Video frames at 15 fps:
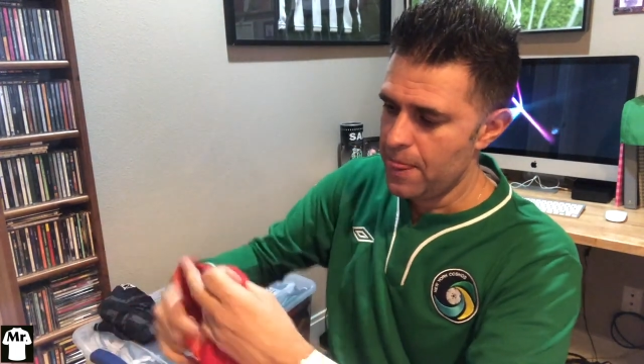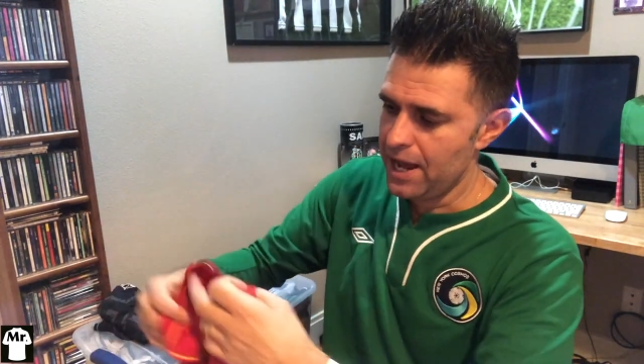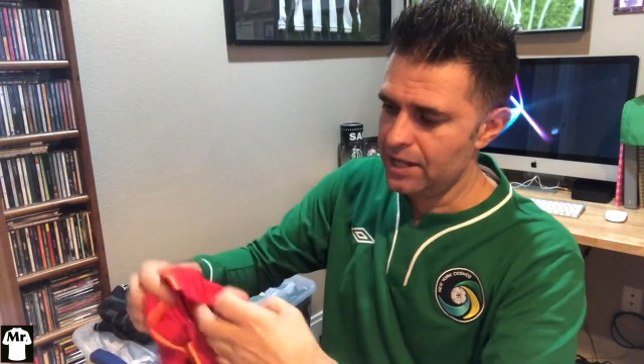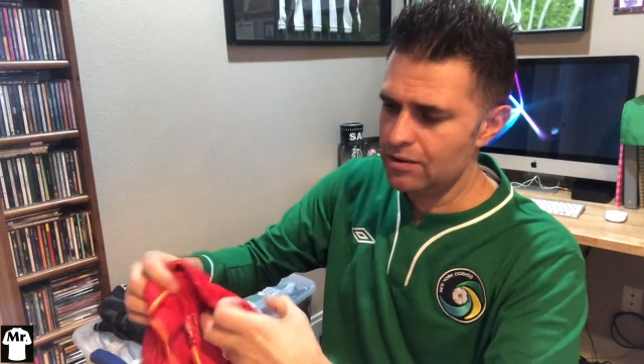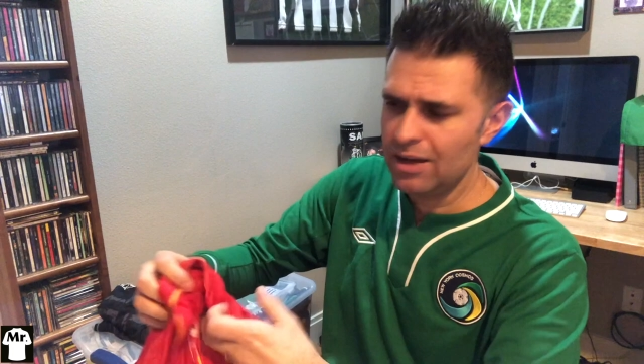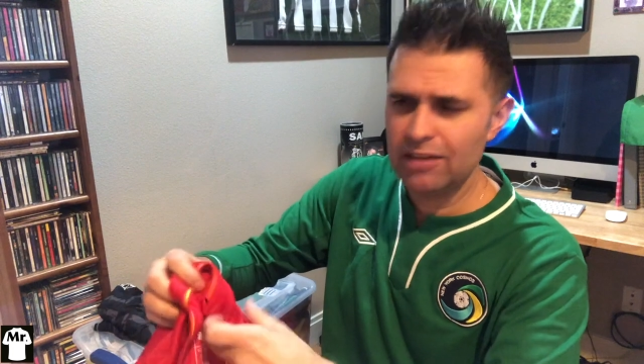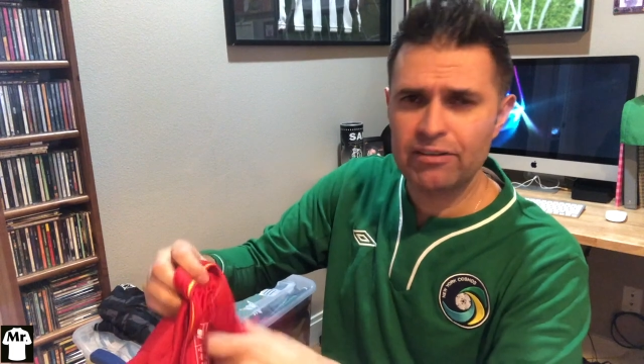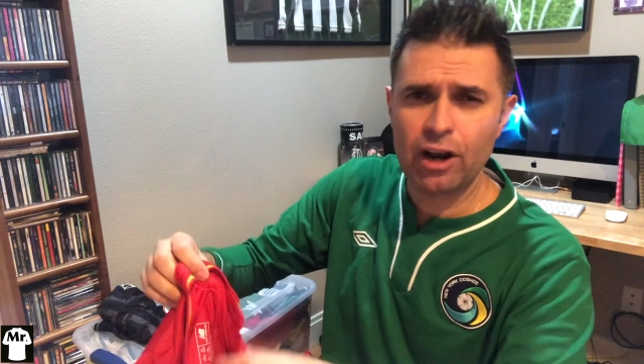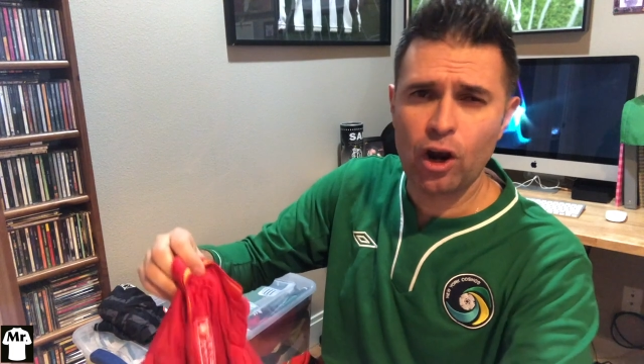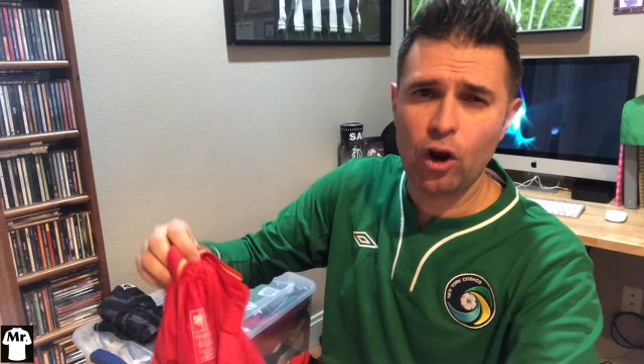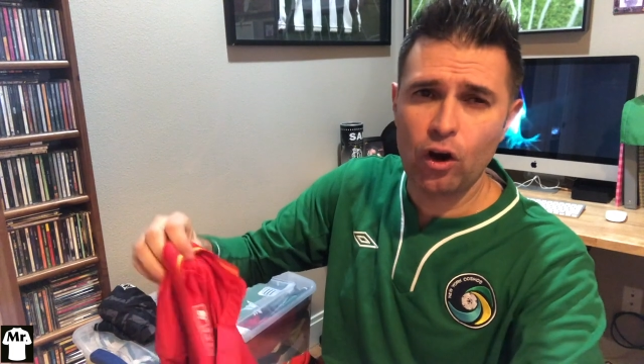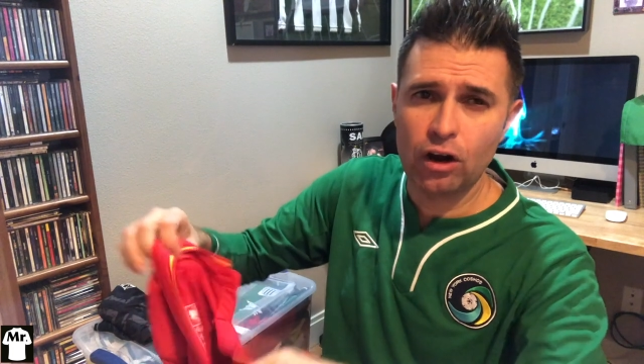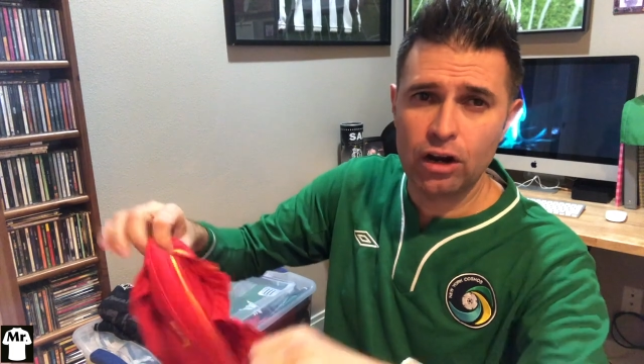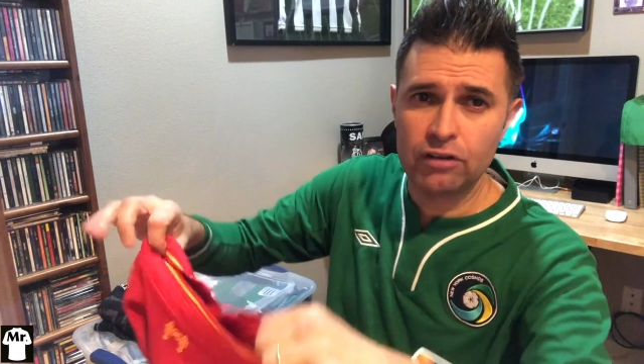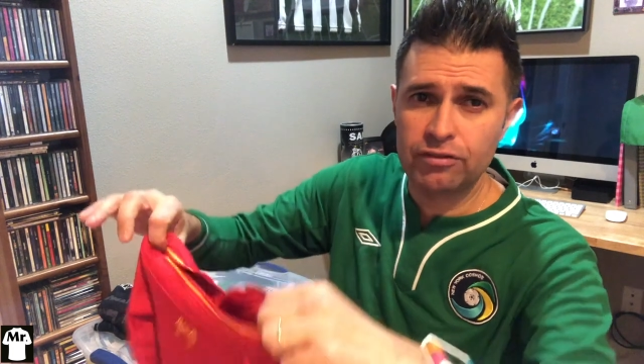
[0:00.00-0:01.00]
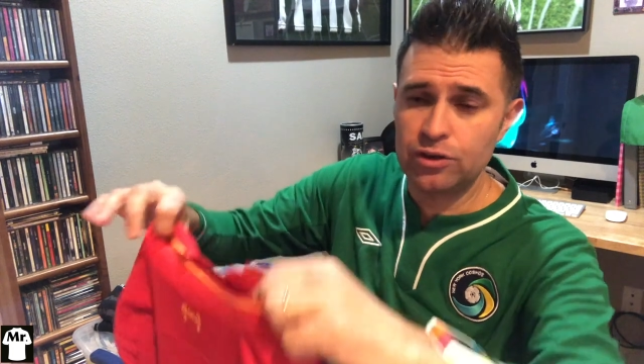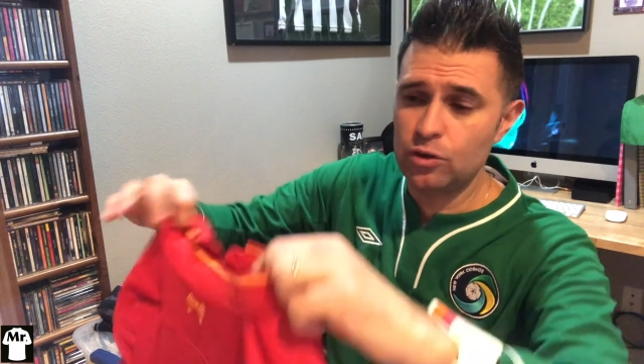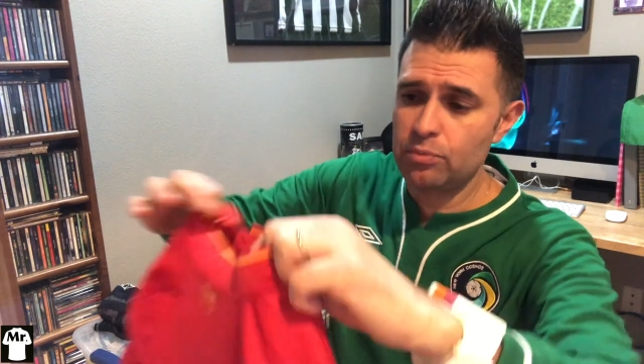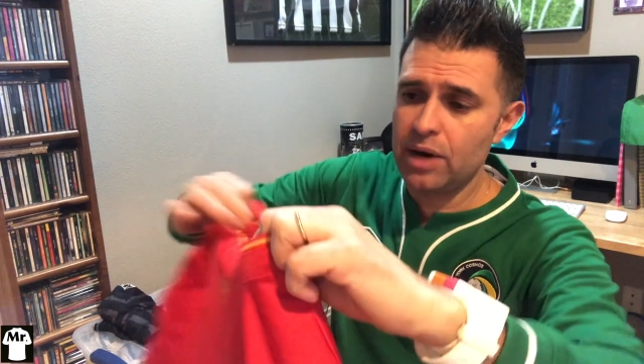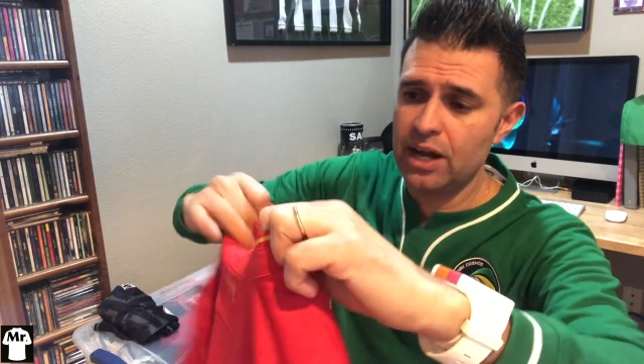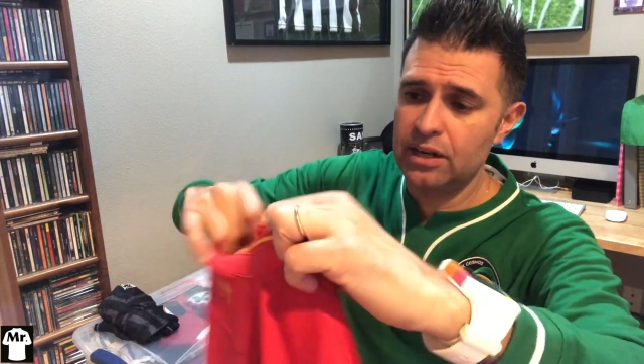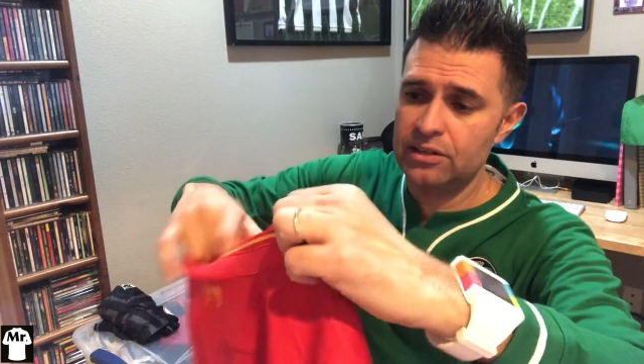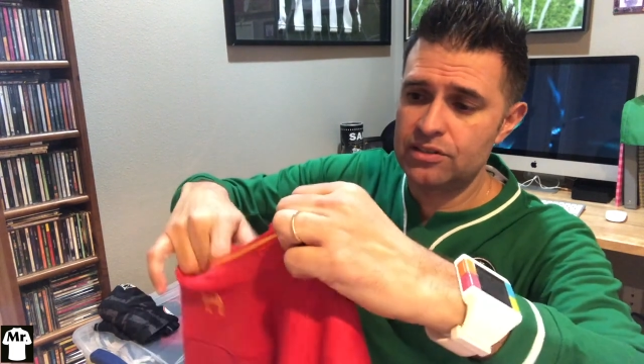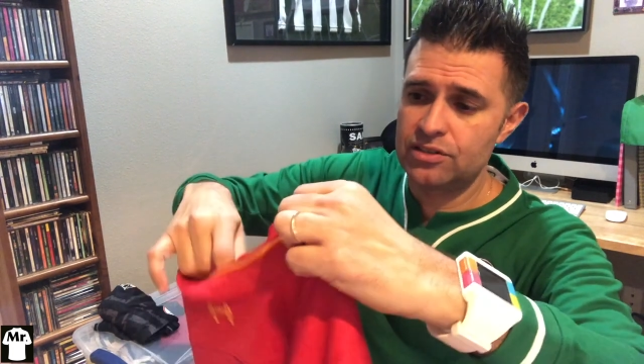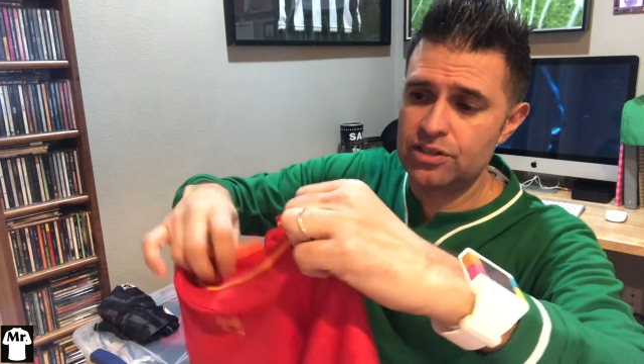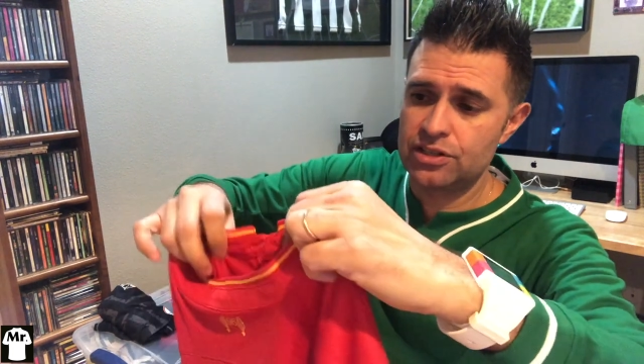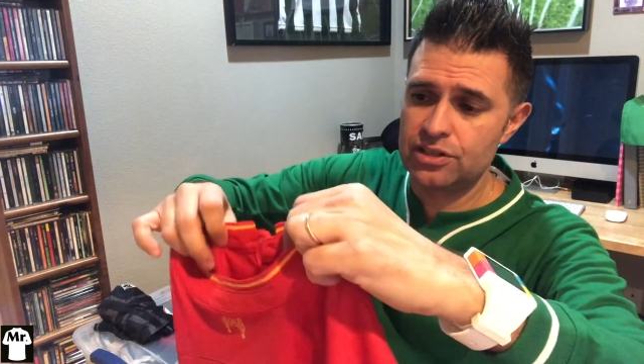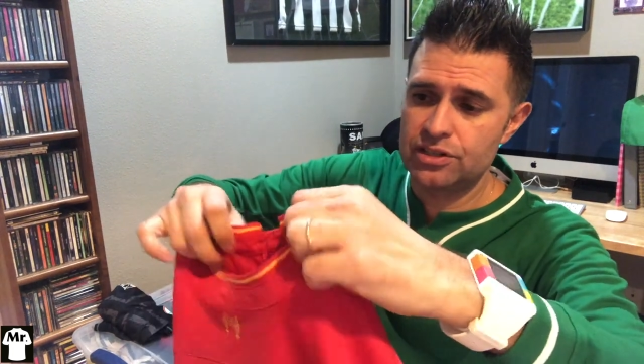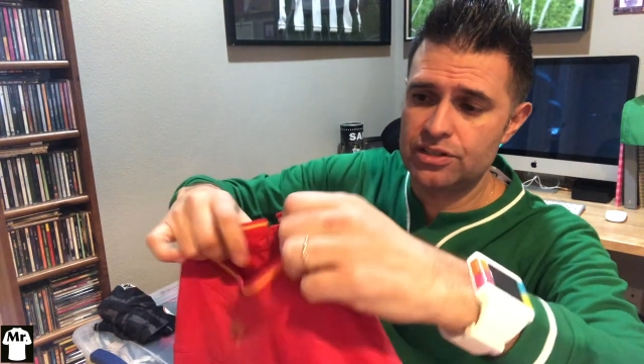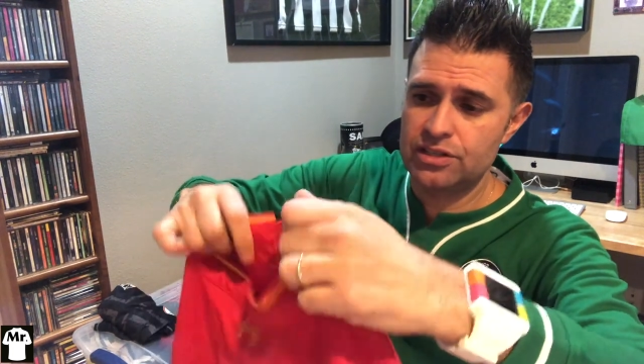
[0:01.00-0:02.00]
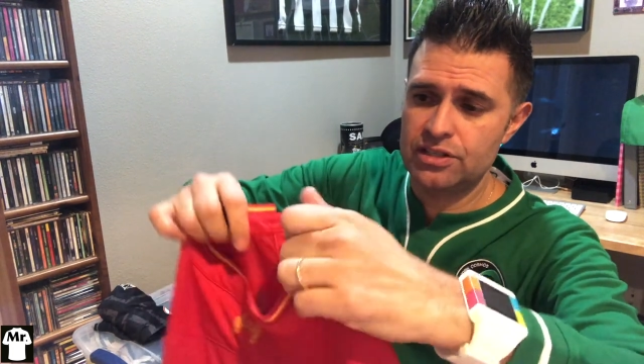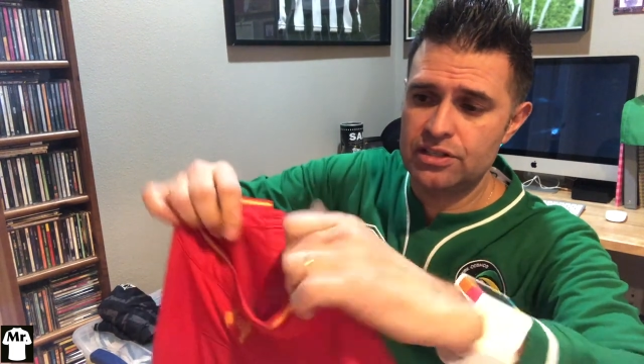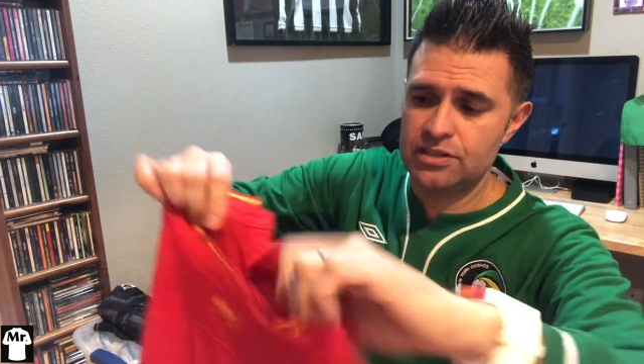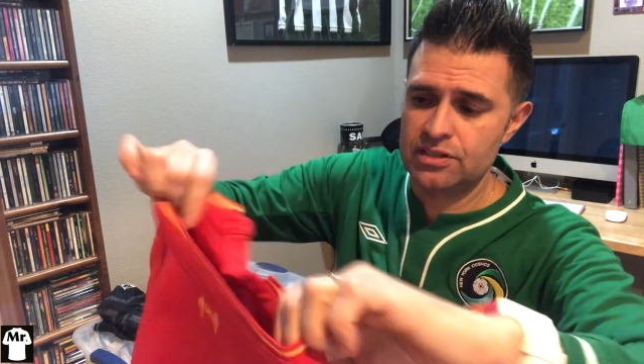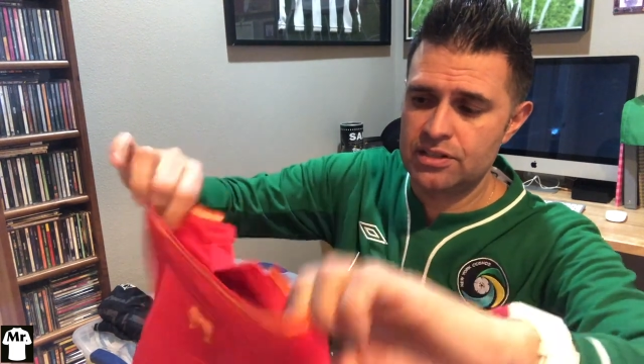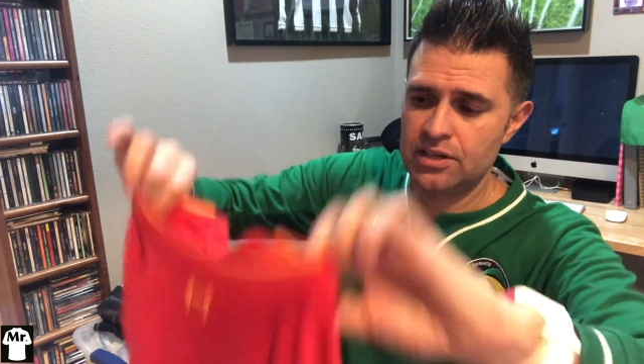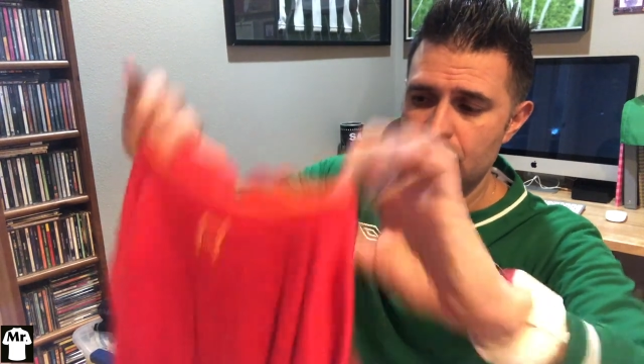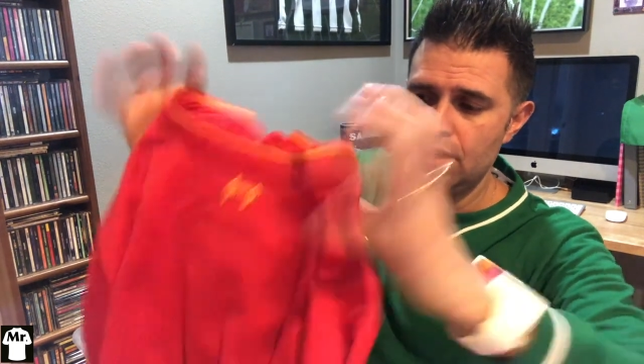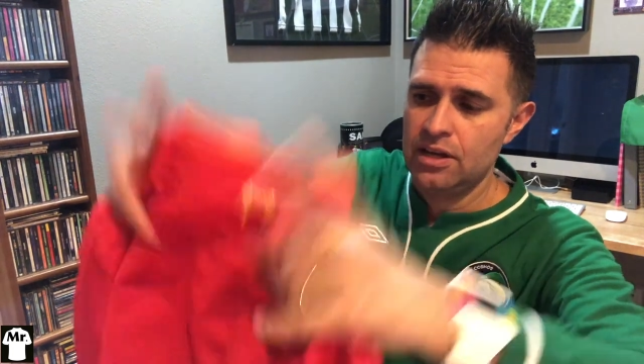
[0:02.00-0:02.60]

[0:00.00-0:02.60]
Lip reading: I don't have a lot of New Balance jerseys.